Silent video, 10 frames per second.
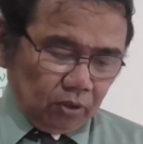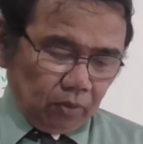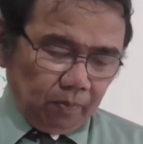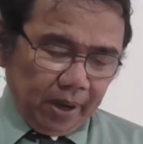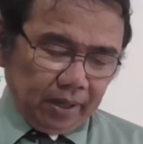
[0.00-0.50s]

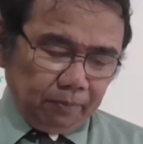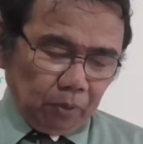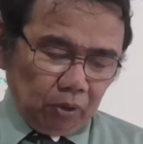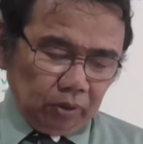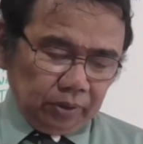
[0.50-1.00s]
of
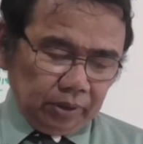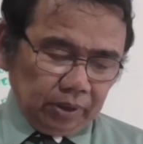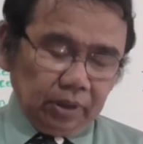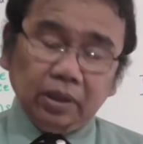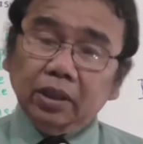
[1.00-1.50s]
manifold
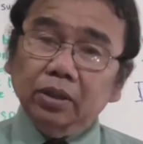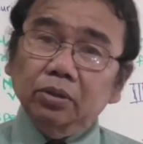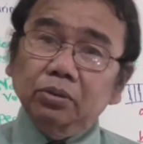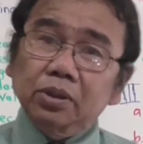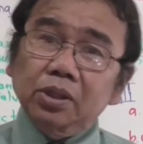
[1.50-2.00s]

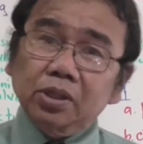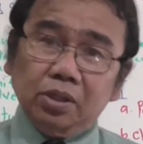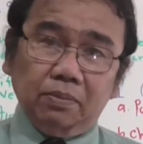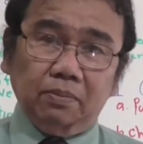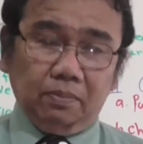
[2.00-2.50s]
into the
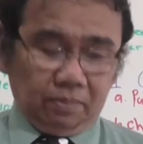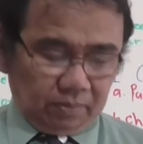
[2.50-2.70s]
system.